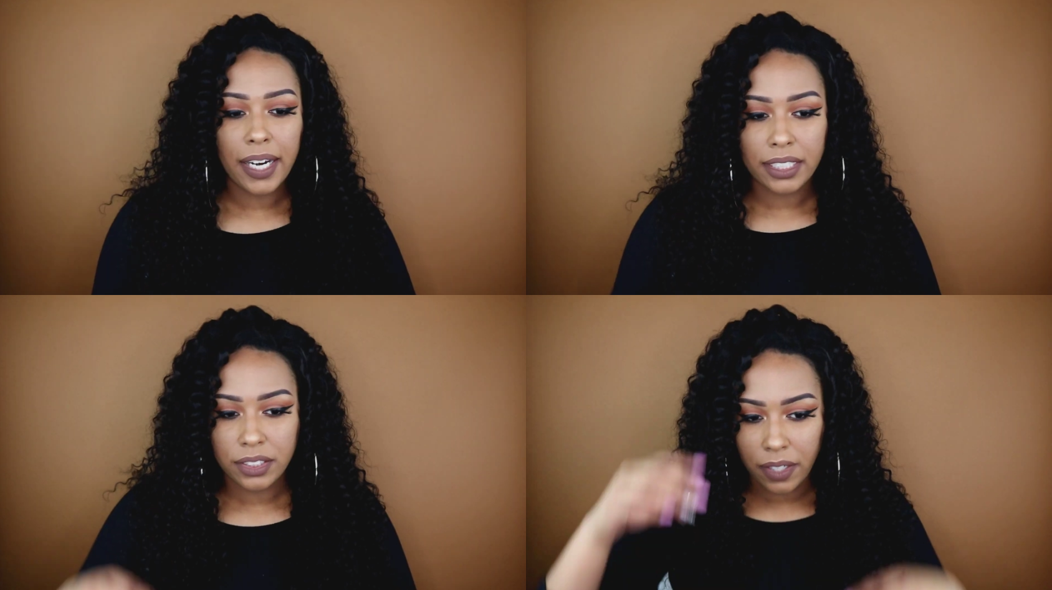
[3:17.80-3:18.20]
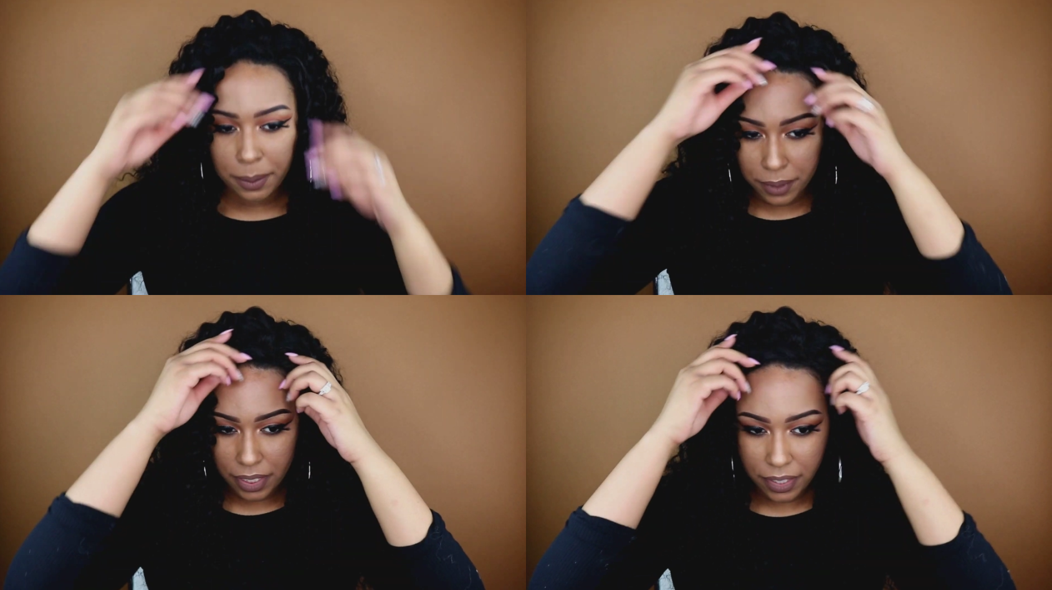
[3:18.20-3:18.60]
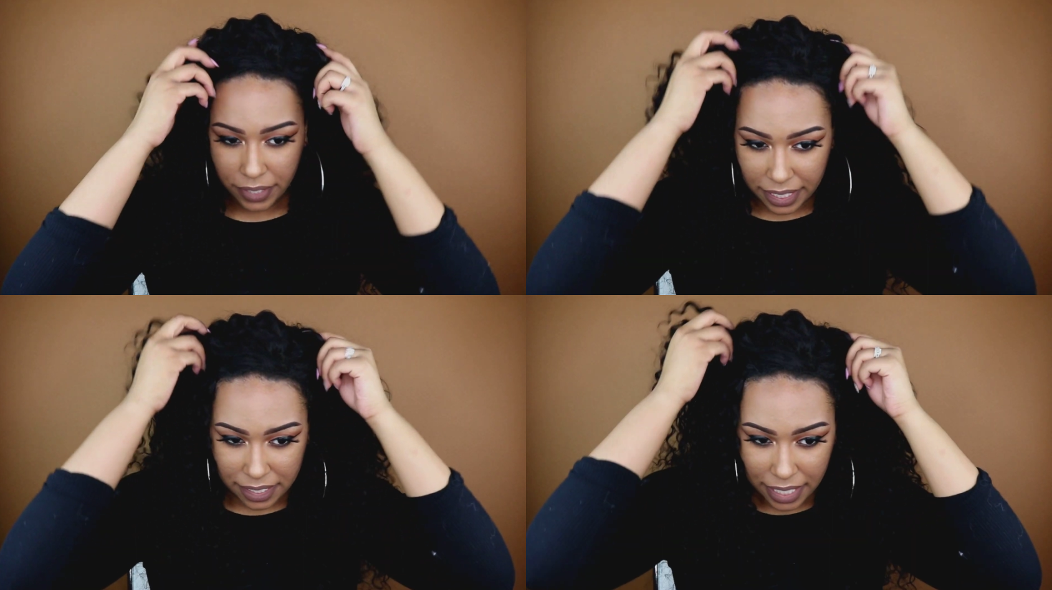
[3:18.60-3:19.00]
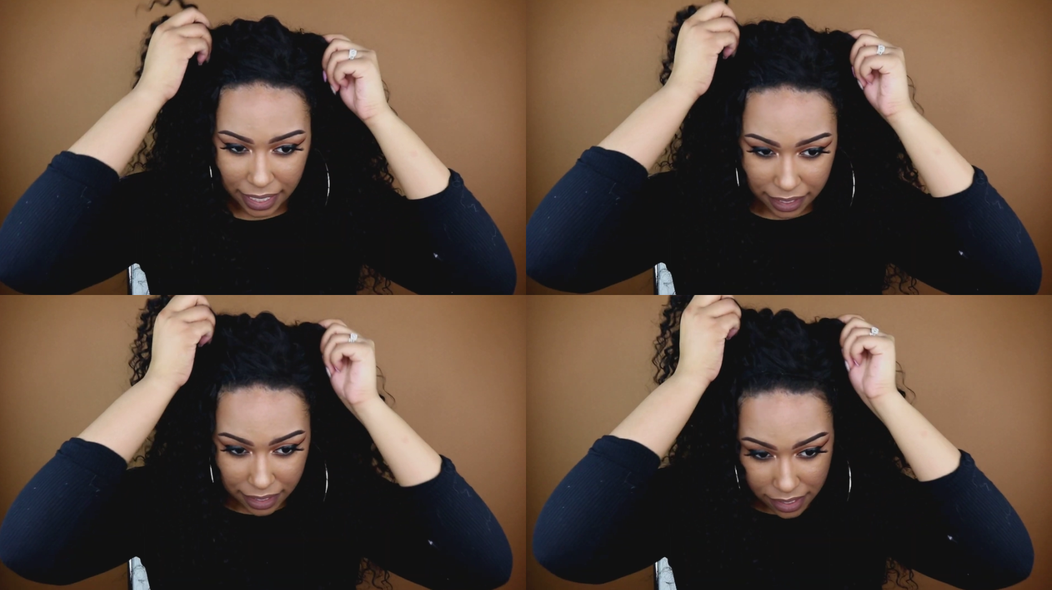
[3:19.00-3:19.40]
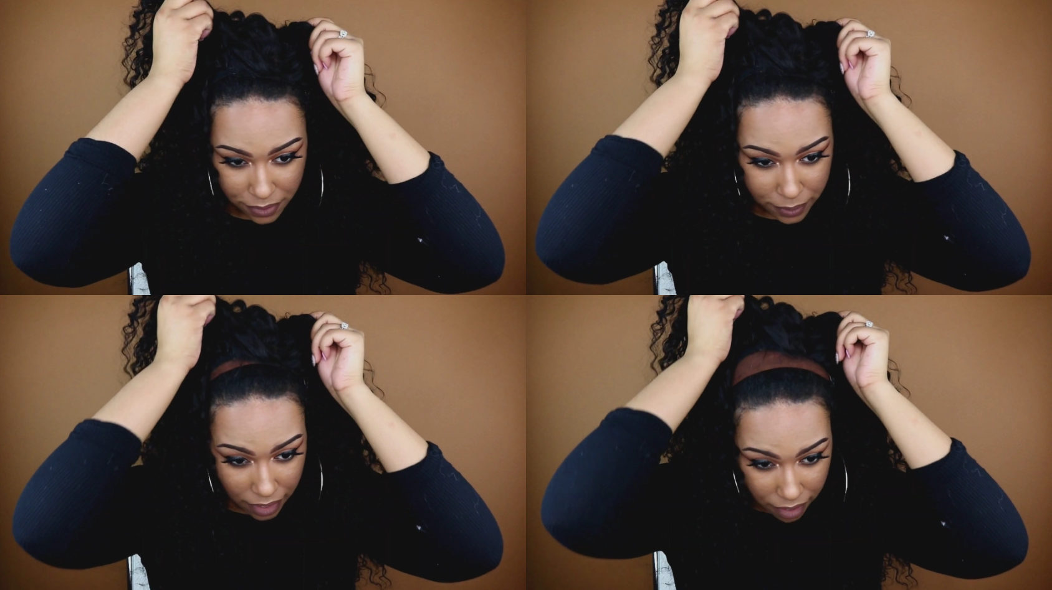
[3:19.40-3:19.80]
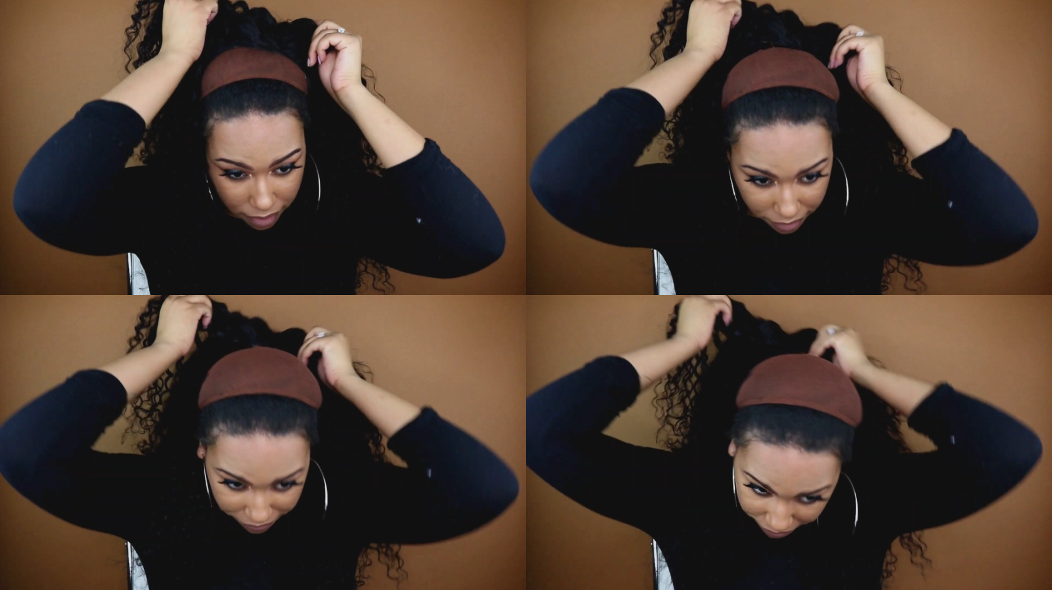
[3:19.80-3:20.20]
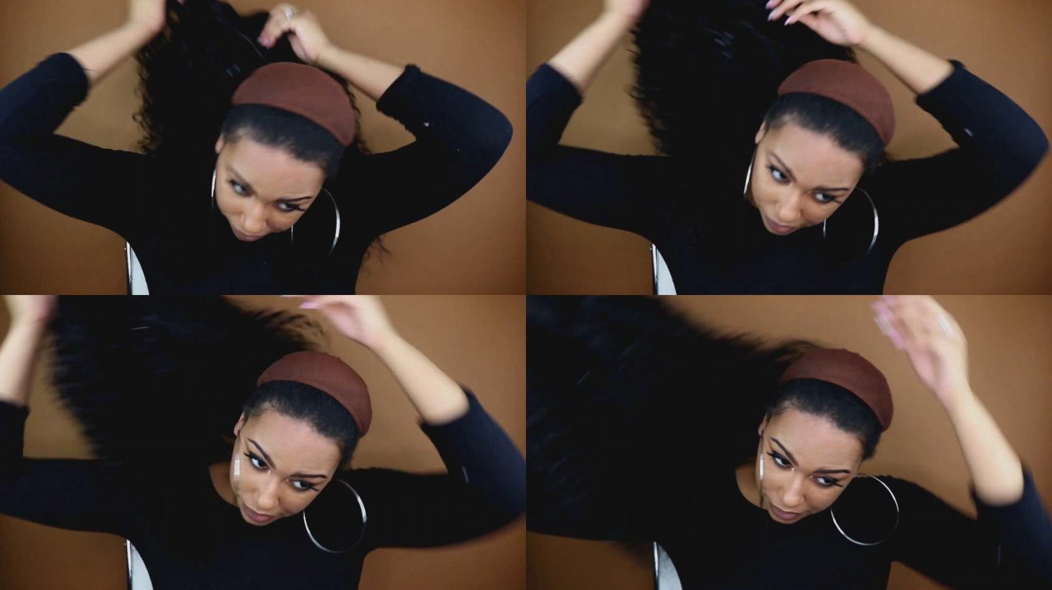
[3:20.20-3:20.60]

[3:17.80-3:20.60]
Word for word: right, so I'm gonna go ahead and take this one off